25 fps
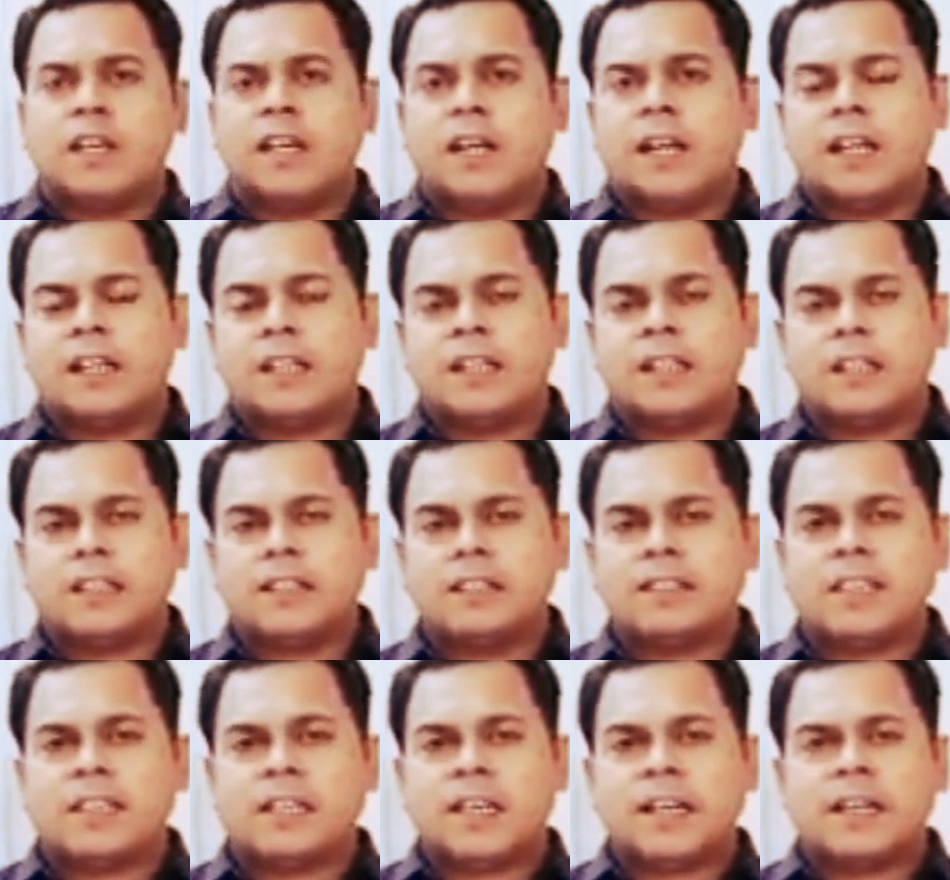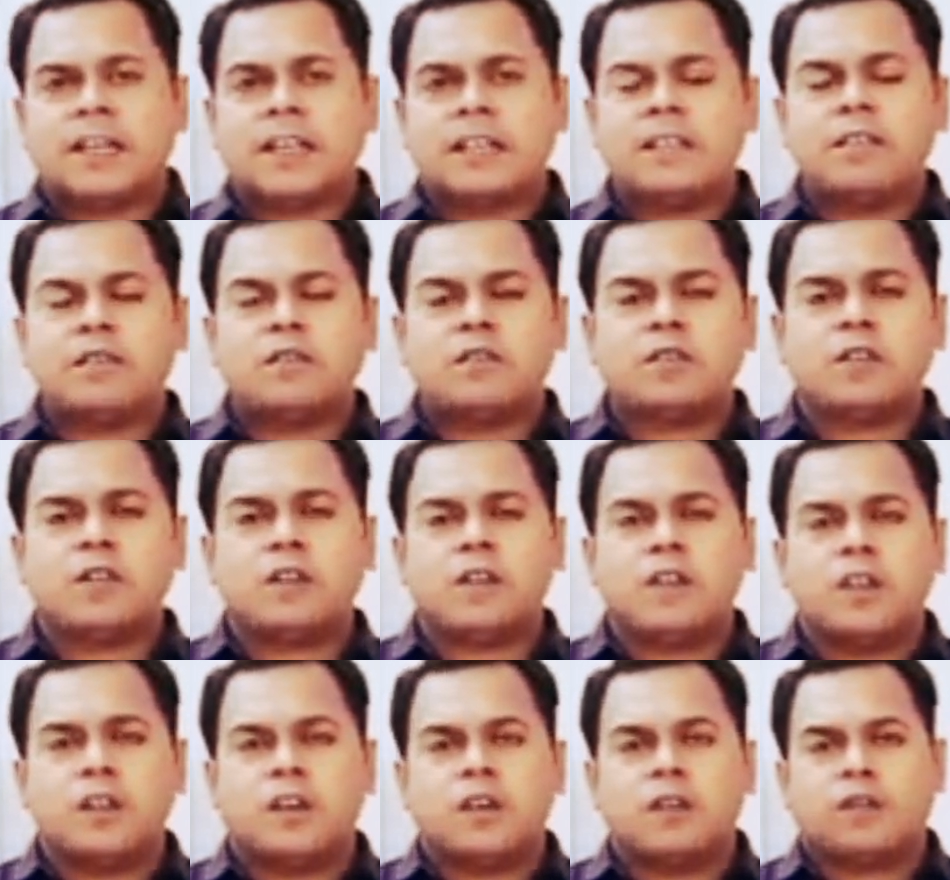And second is
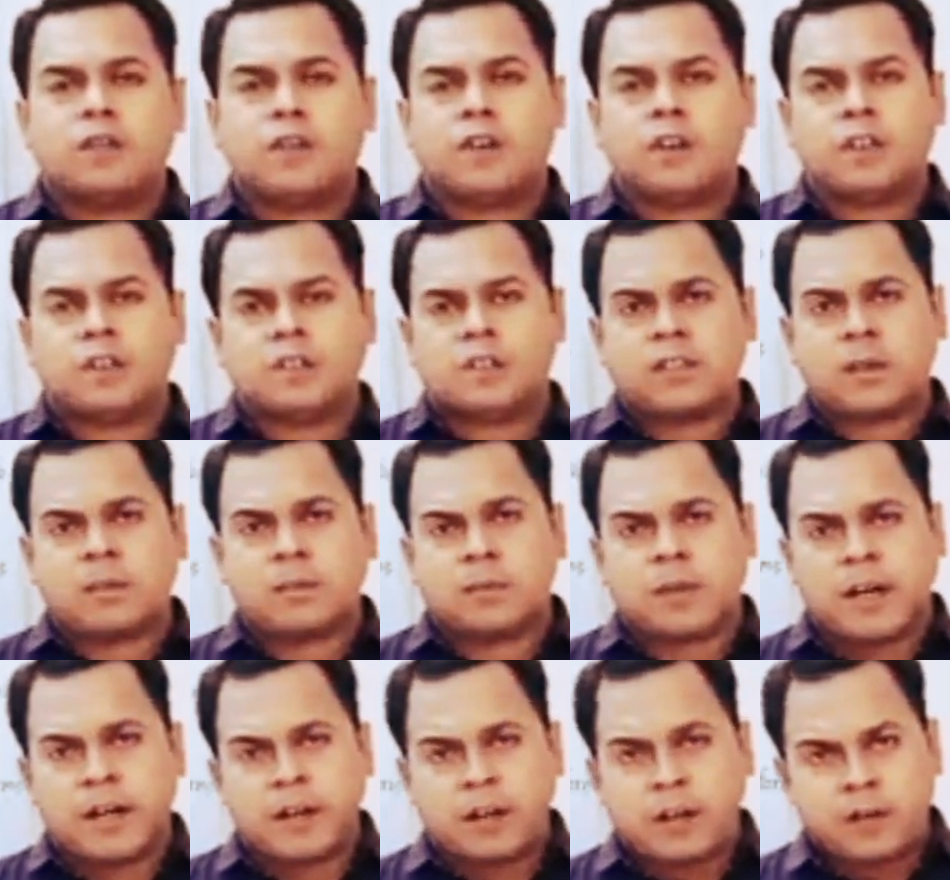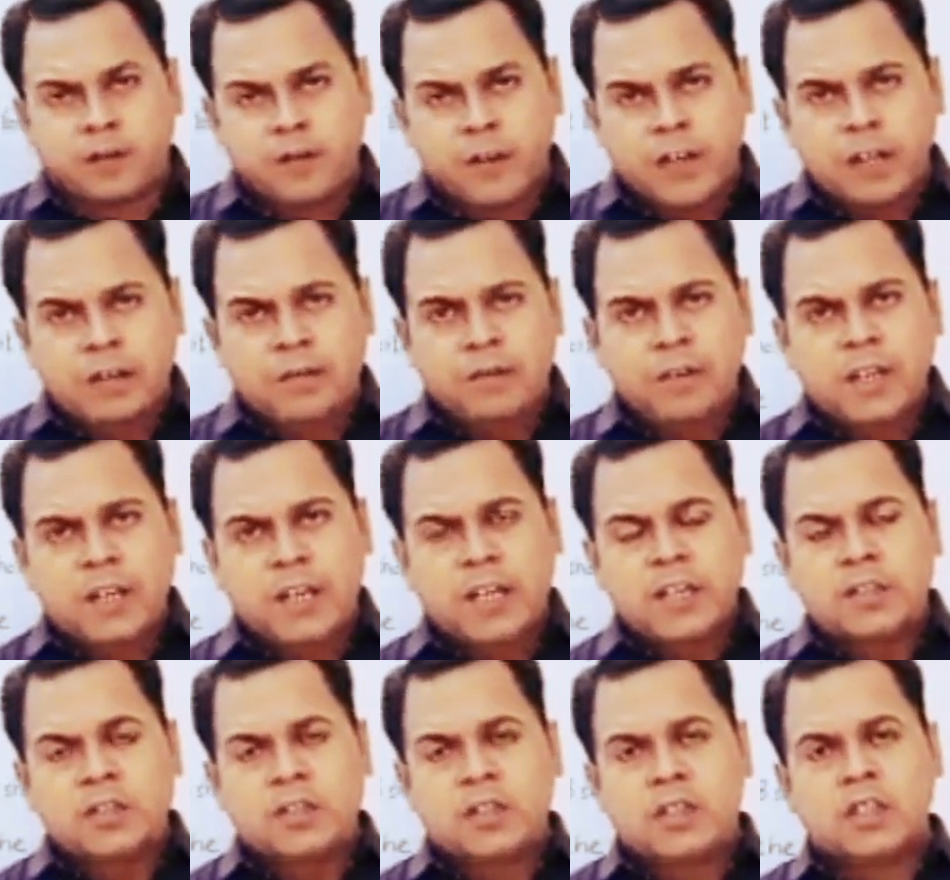for some kind of
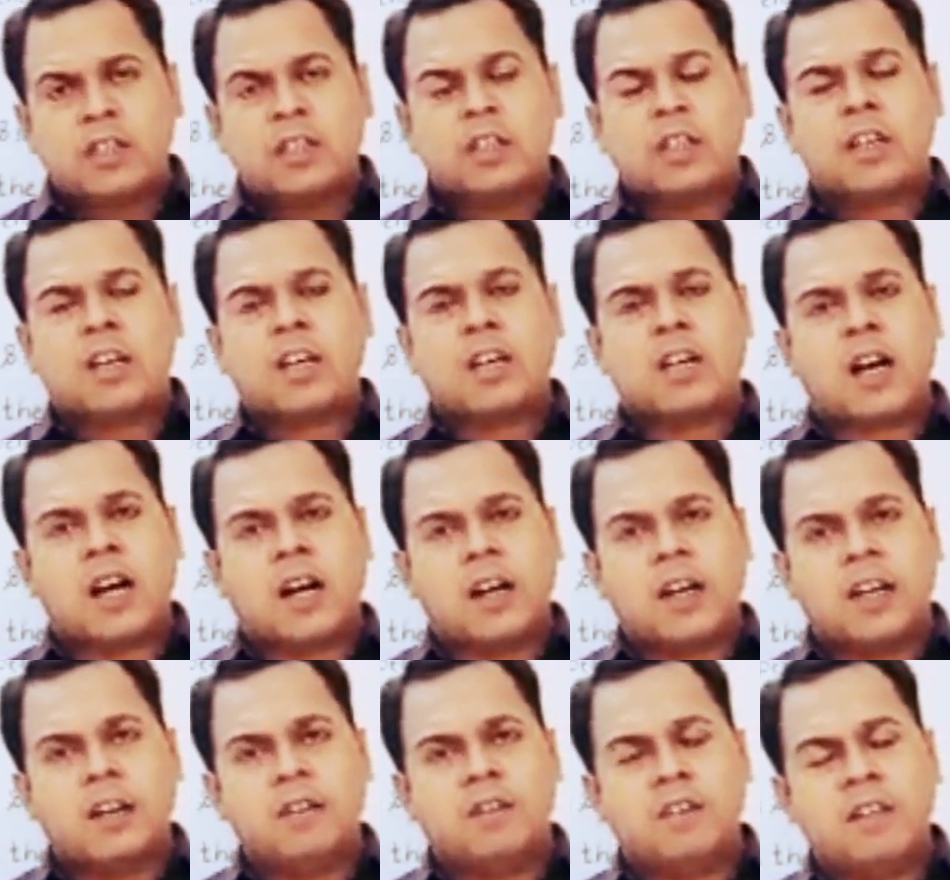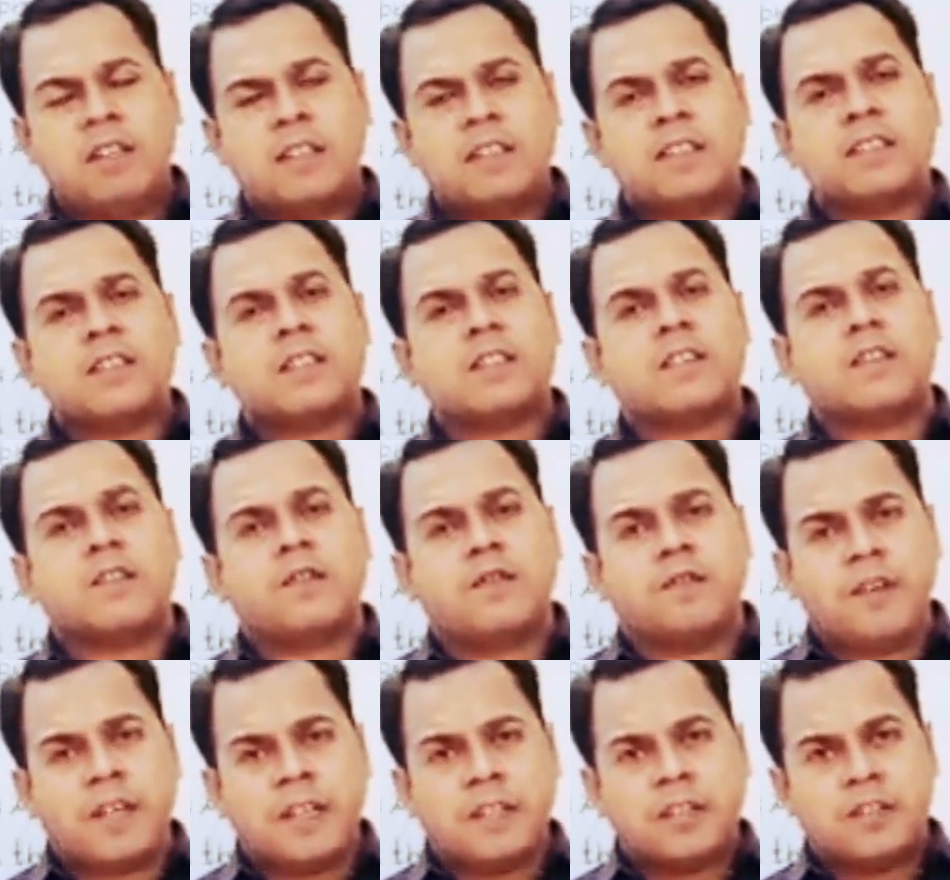invitation, carnivals,
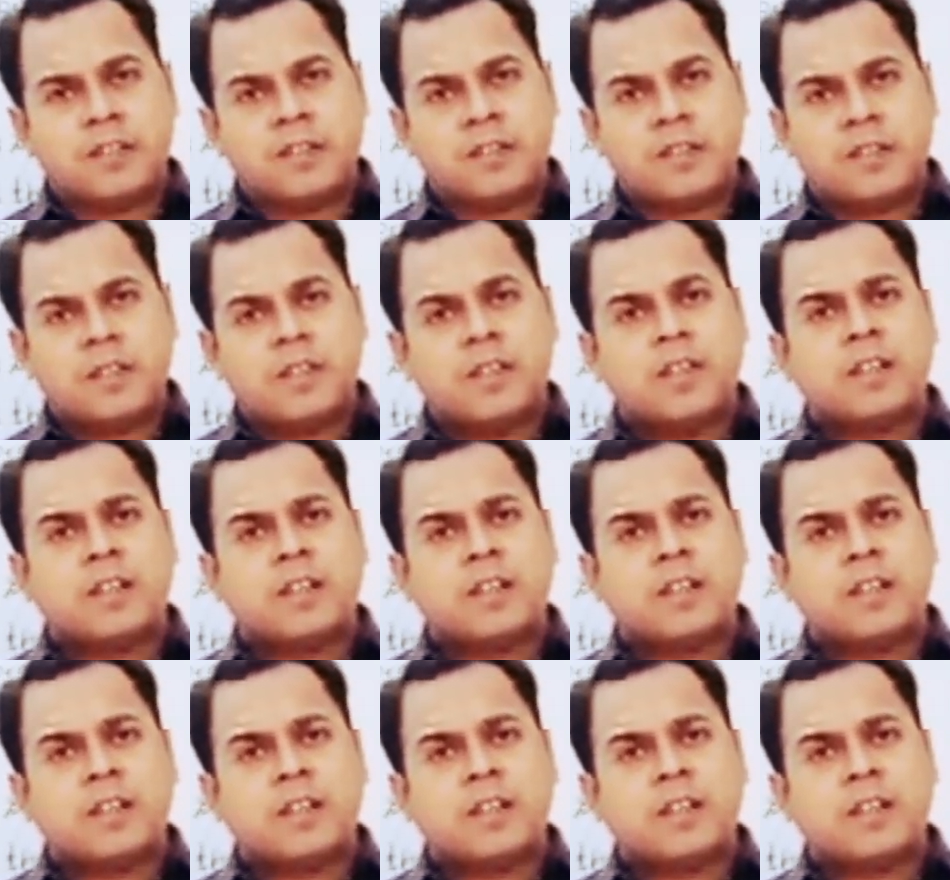fest.